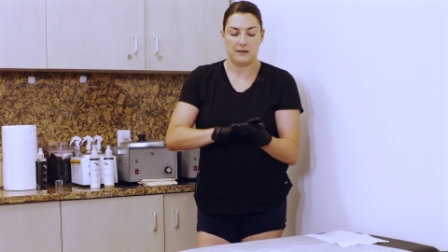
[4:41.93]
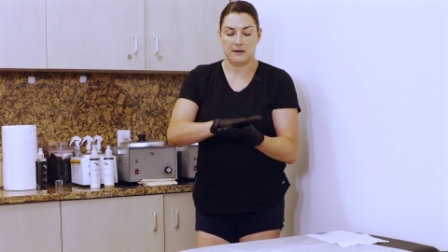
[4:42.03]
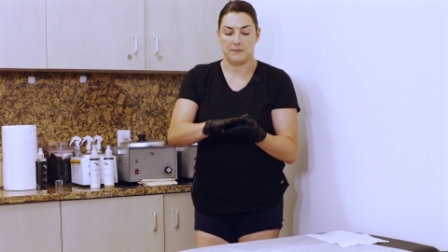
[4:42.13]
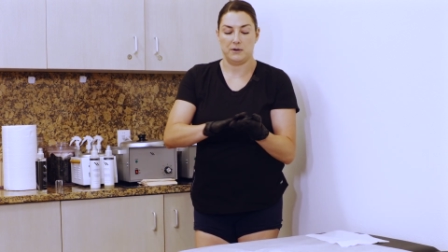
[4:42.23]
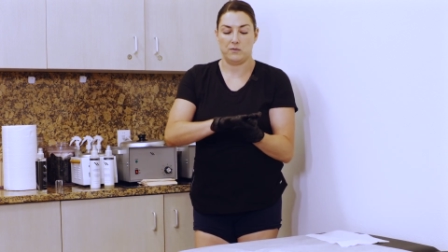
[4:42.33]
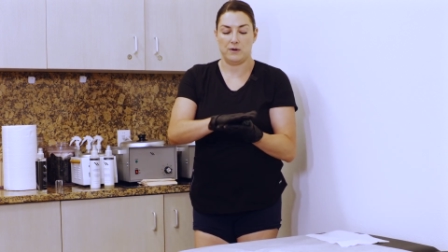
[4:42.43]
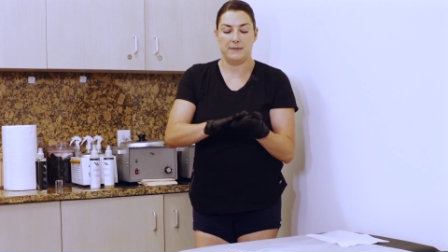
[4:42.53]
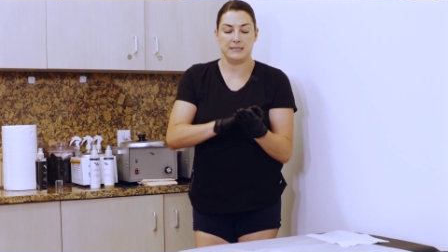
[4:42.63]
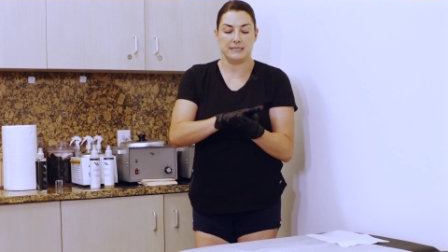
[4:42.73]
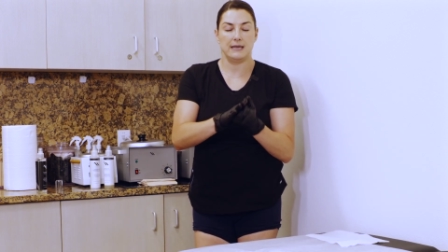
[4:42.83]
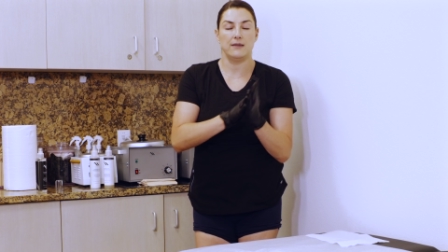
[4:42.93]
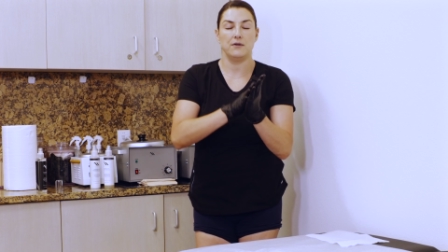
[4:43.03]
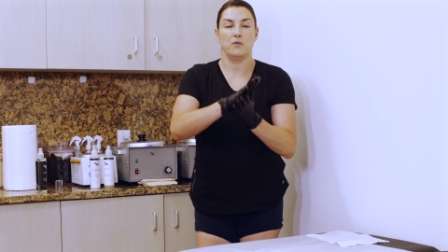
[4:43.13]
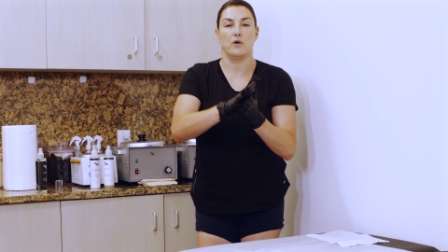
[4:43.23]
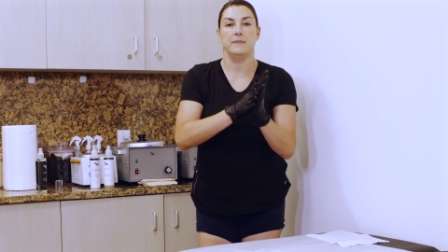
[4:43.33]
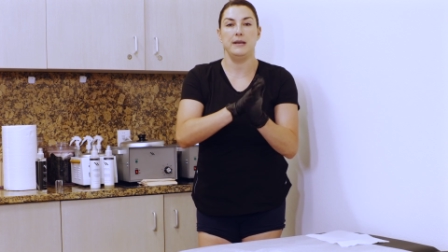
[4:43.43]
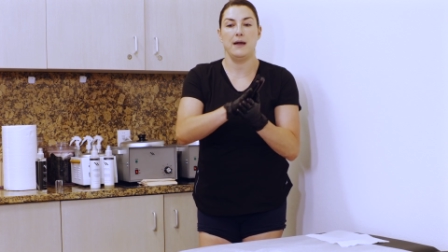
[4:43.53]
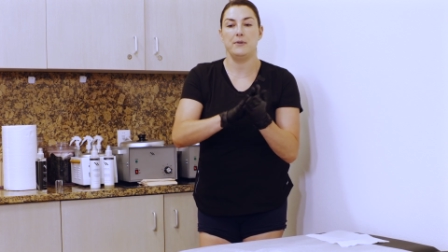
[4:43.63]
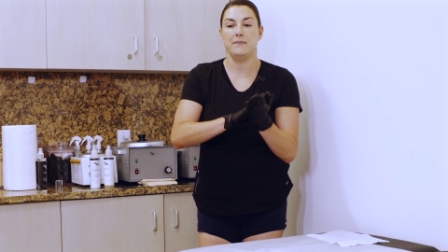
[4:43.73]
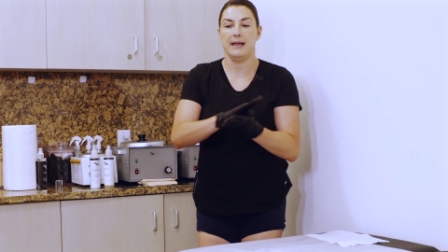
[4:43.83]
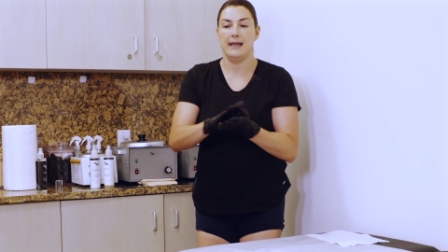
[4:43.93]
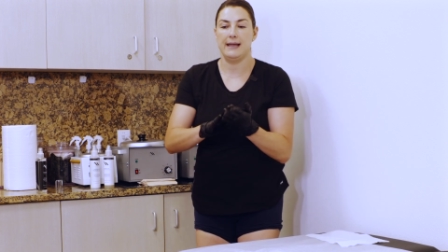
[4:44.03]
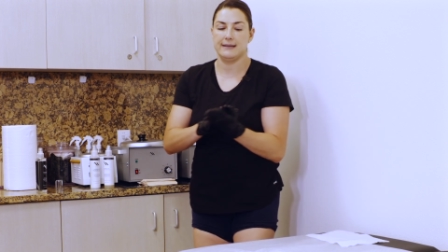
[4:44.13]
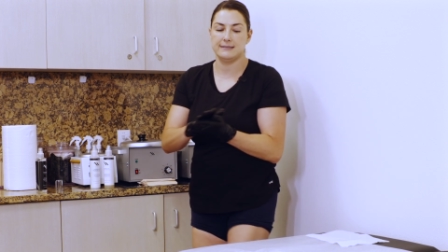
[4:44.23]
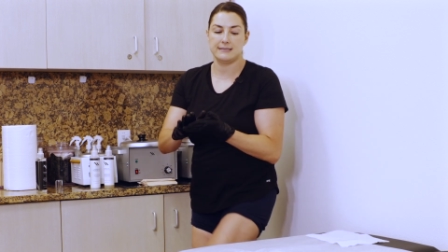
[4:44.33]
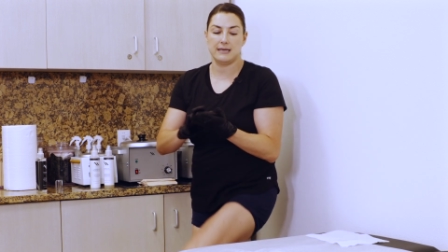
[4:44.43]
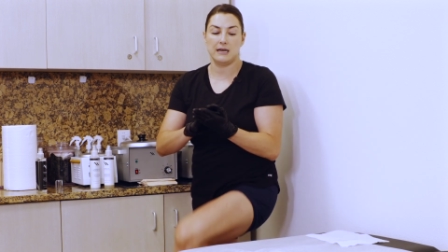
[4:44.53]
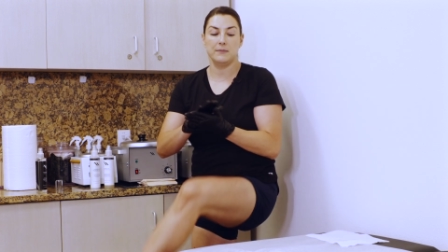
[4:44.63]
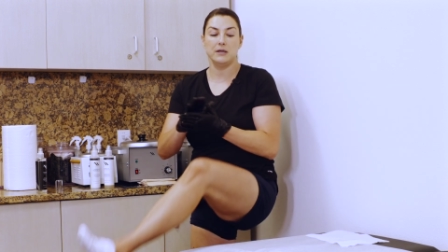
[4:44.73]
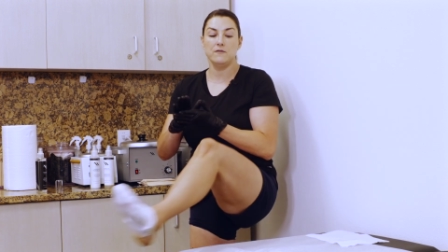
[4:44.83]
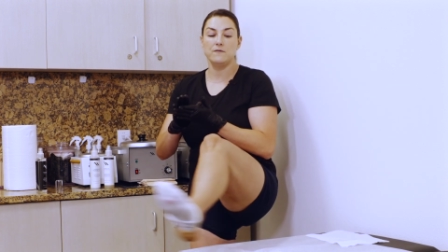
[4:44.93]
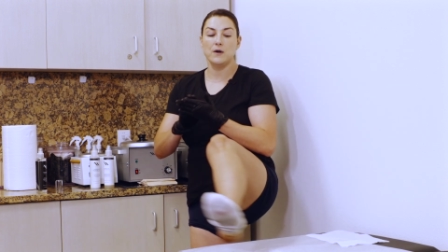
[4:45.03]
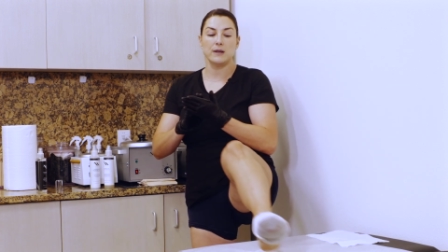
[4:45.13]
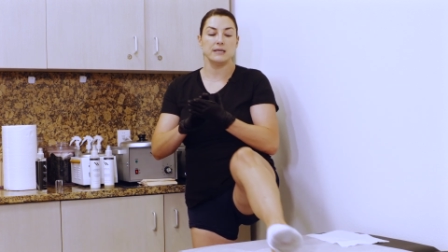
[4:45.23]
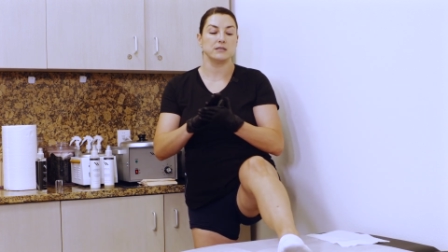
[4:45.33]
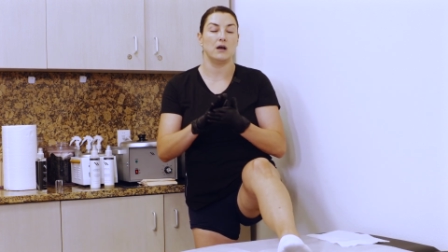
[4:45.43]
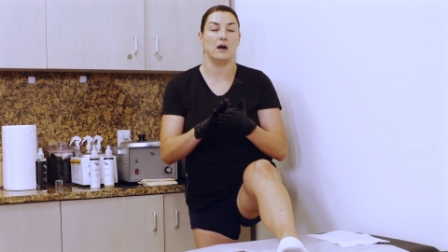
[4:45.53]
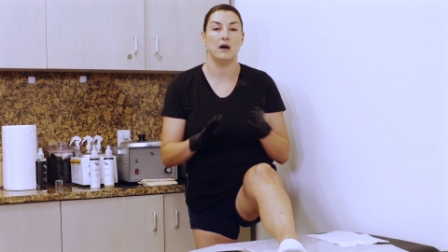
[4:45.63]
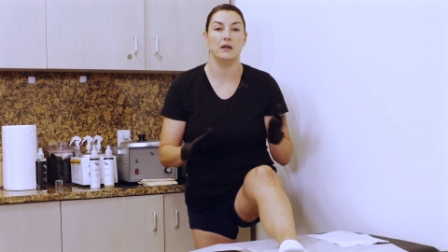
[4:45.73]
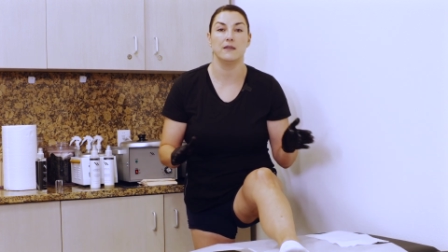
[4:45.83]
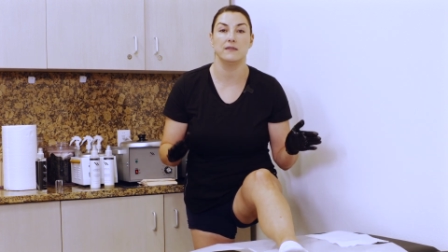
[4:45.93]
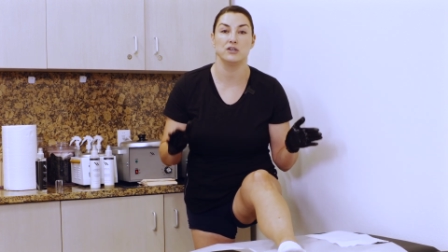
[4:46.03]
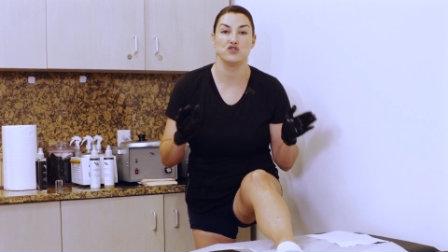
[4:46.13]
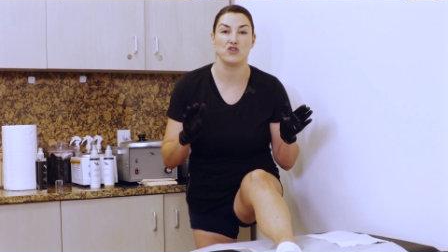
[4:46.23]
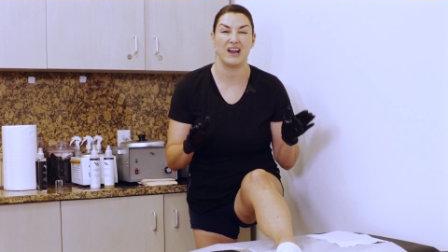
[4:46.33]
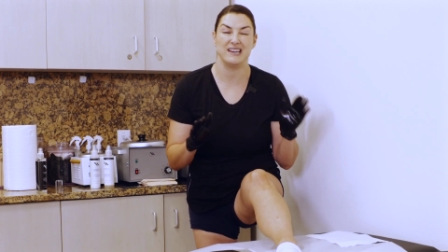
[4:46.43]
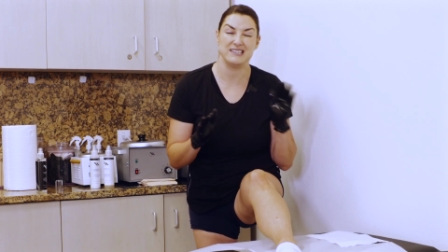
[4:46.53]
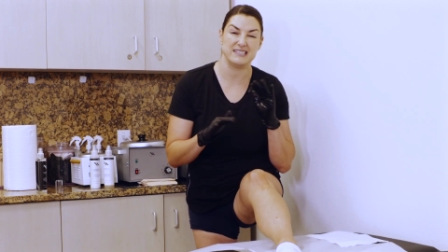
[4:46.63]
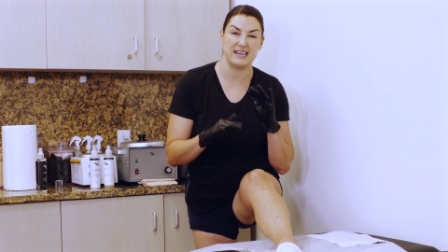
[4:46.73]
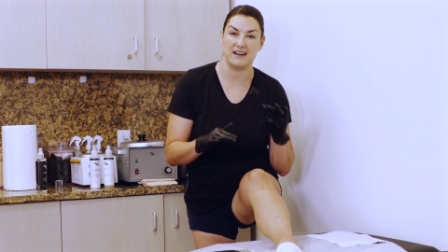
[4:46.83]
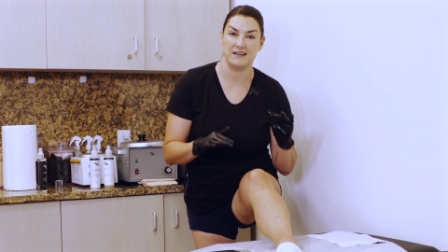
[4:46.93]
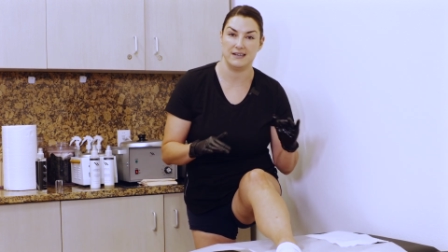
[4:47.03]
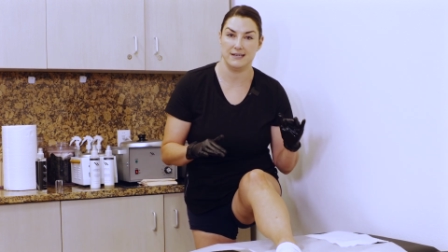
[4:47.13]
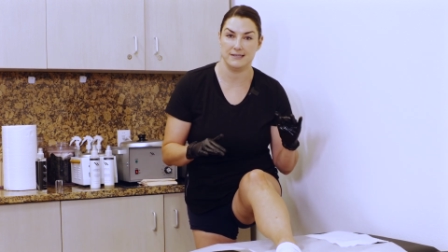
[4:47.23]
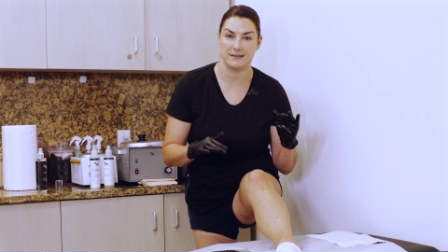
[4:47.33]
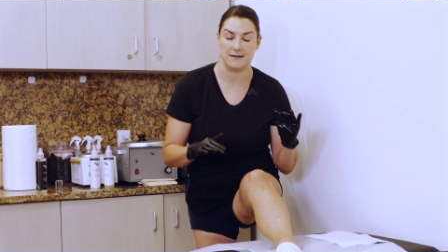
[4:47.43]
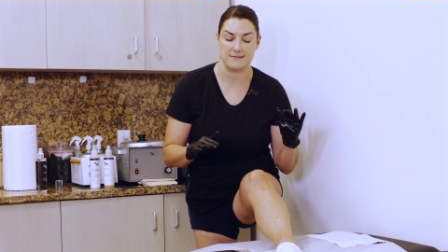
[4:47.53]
And I'm gonna rub it together, warm it up in my hands, and I'm gonna focus on the driest areas